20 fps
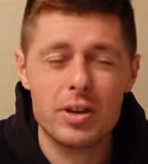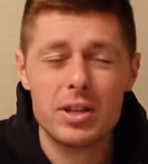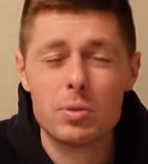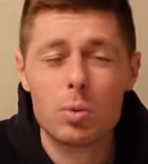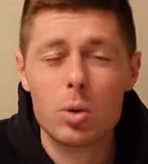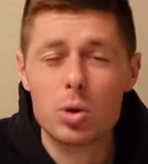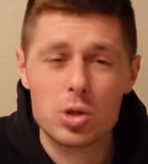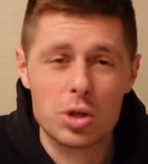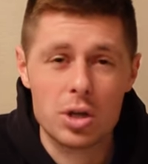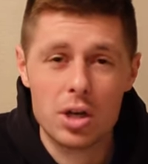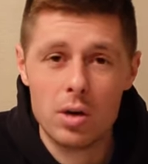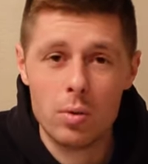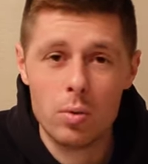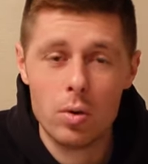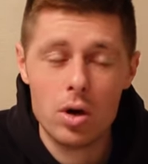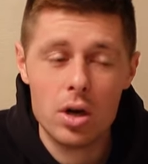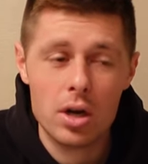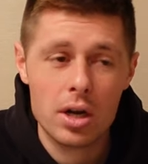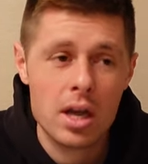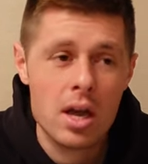It wasn't going to
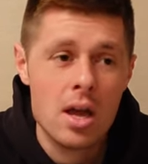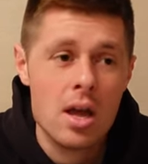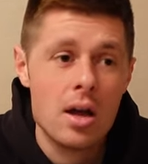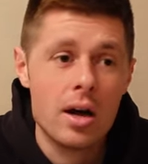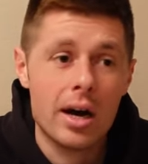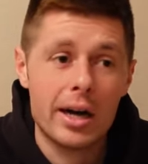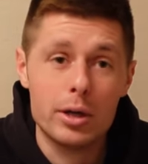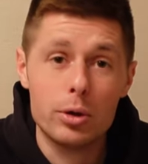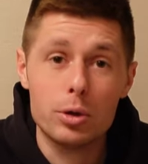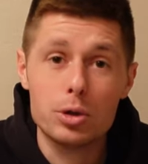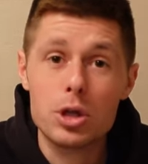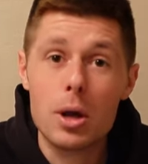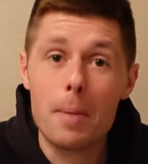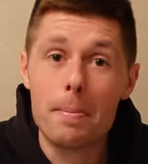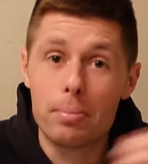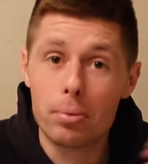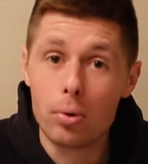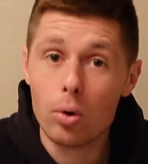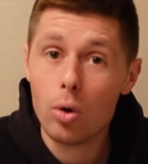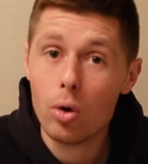work. I'd also
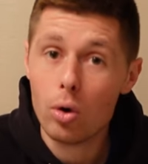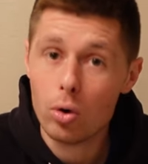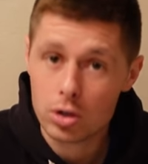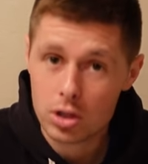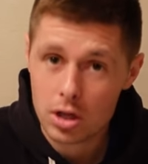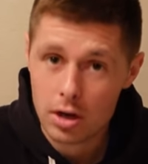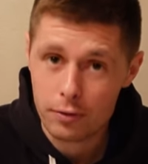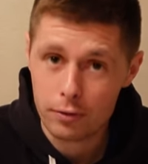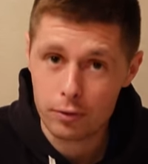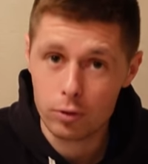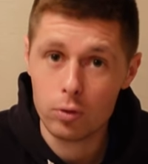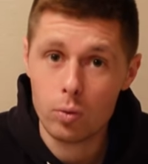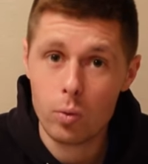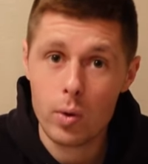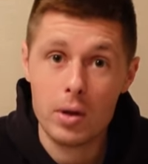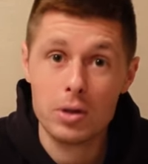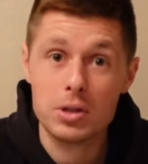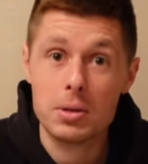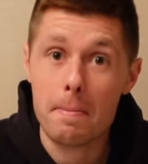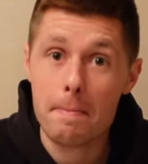brought a front
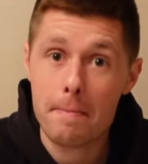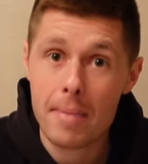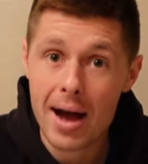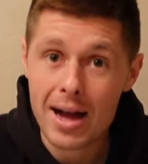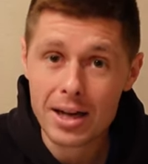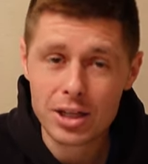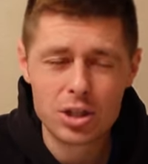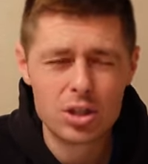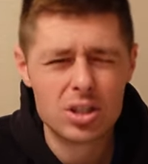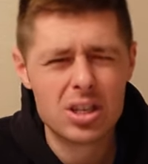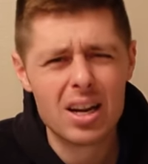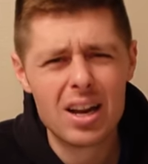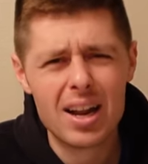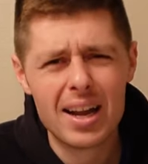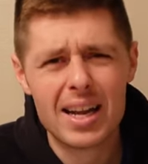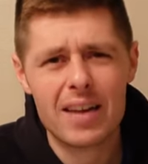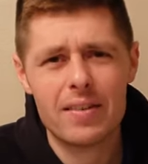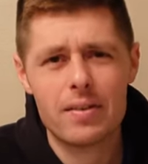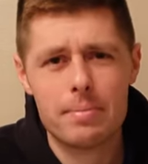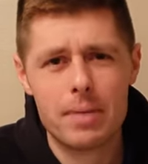wheel to match because I
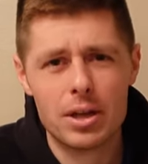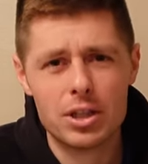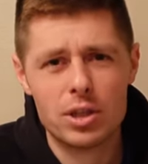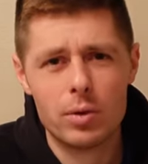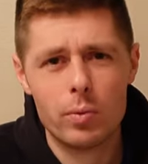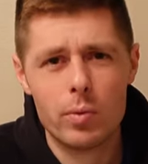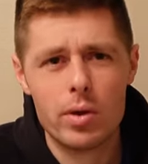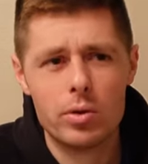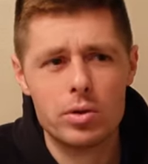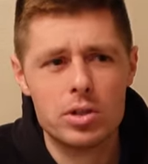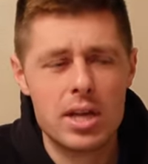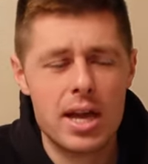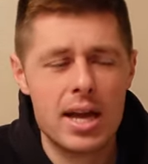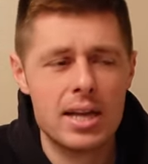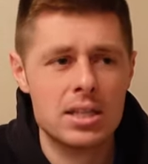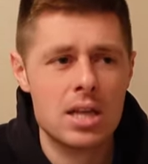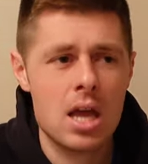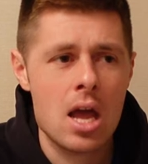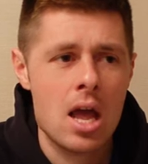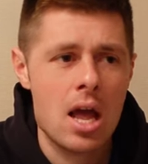like having matching wheel
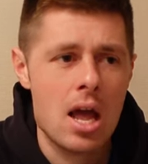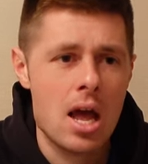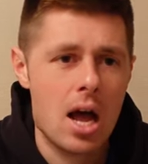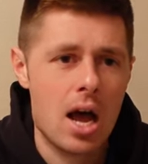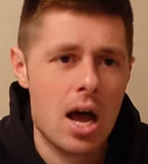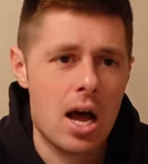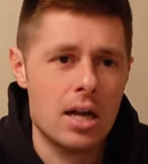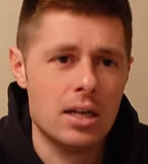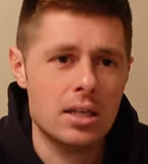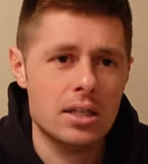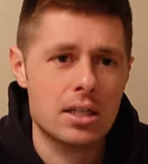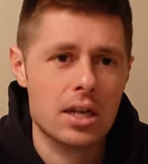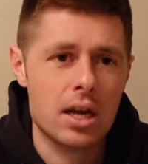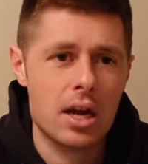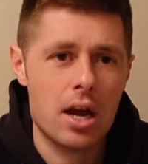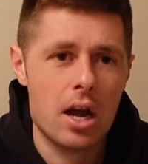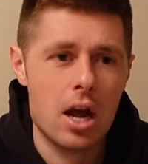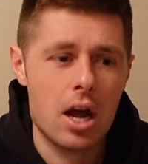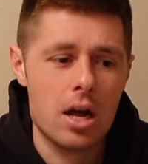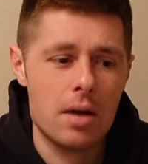sets and
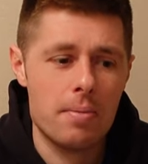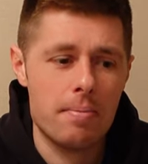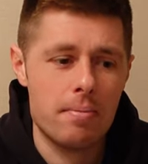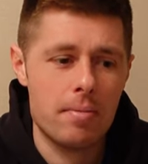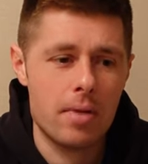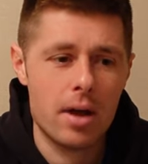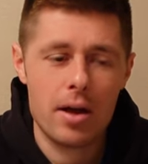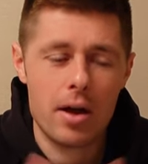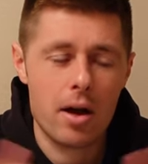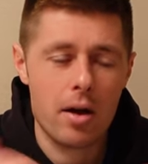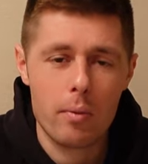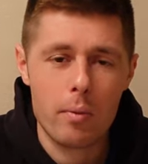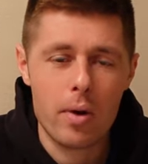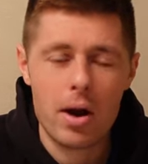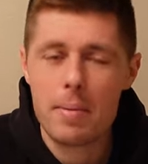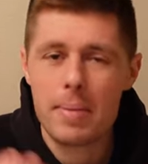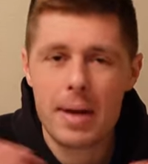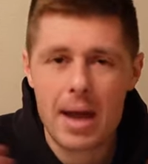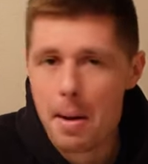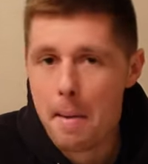um, when
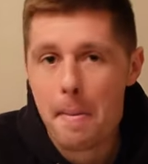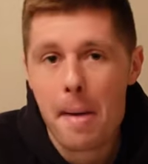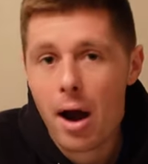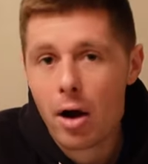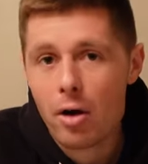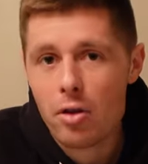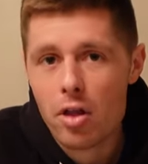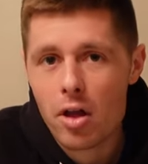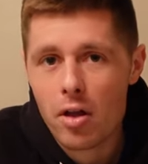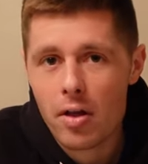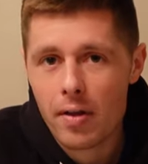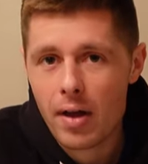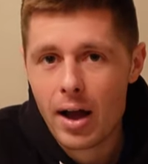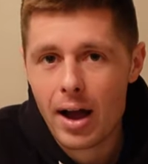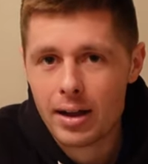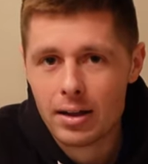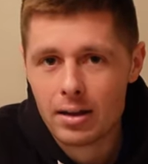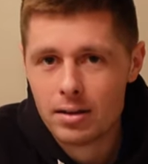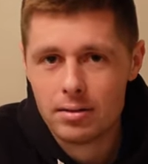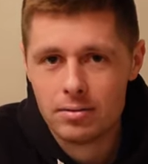it became apparent that
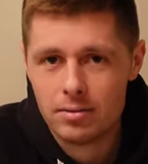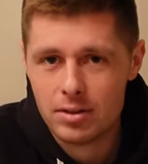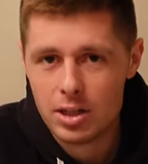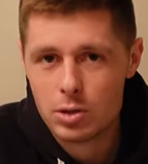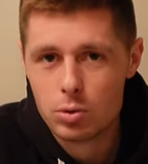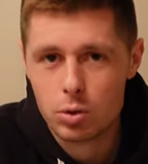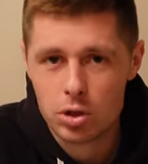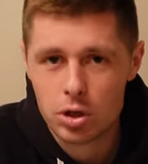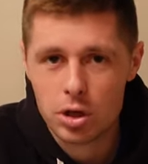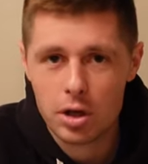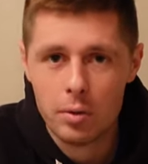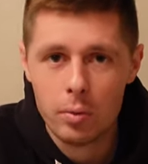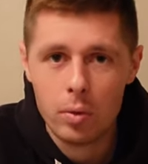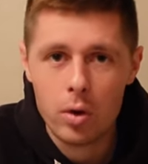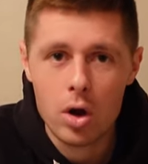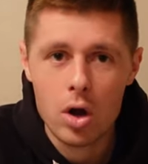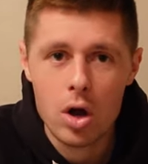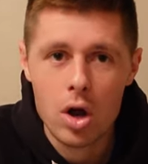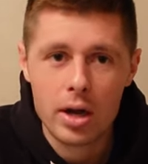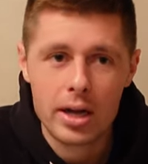I, this wasn't going to
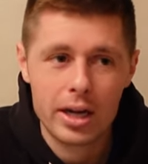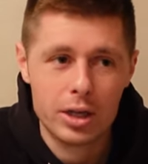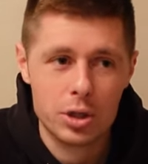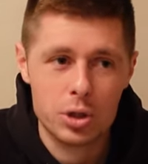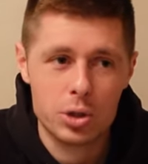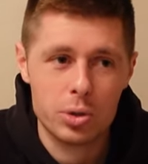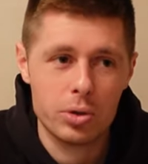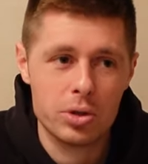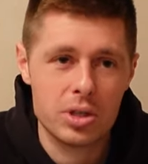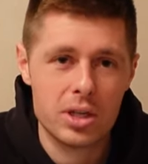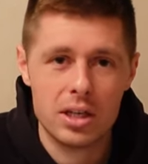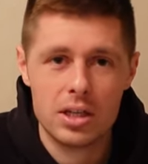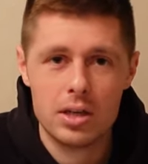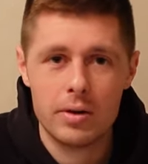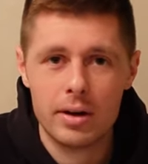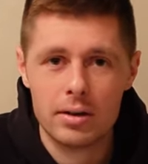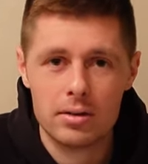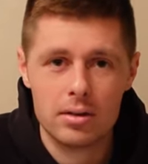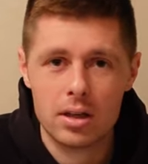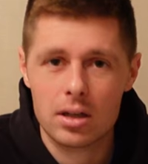work, I just sort of said, you
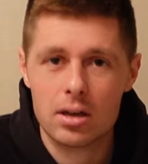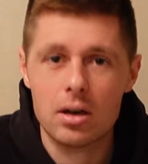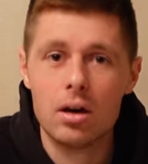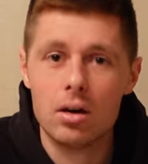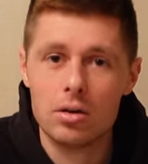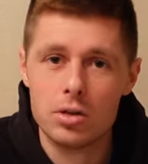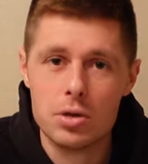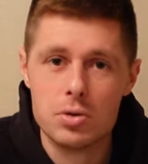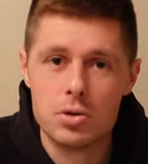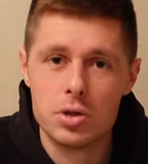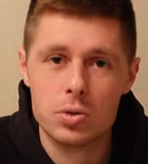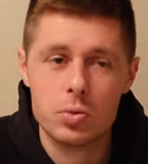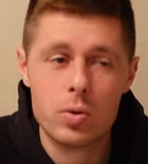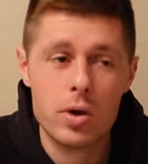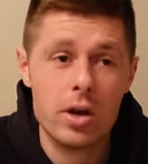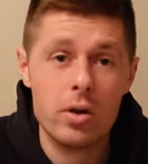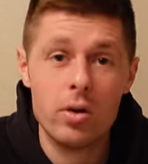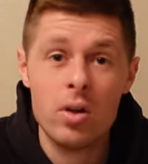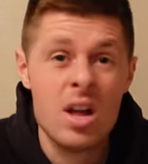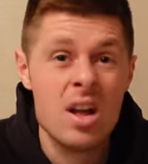know, I, I, can't use this
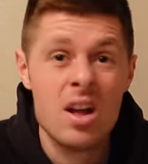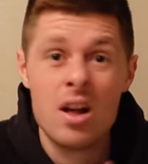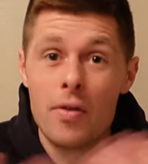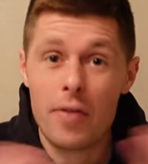wheel.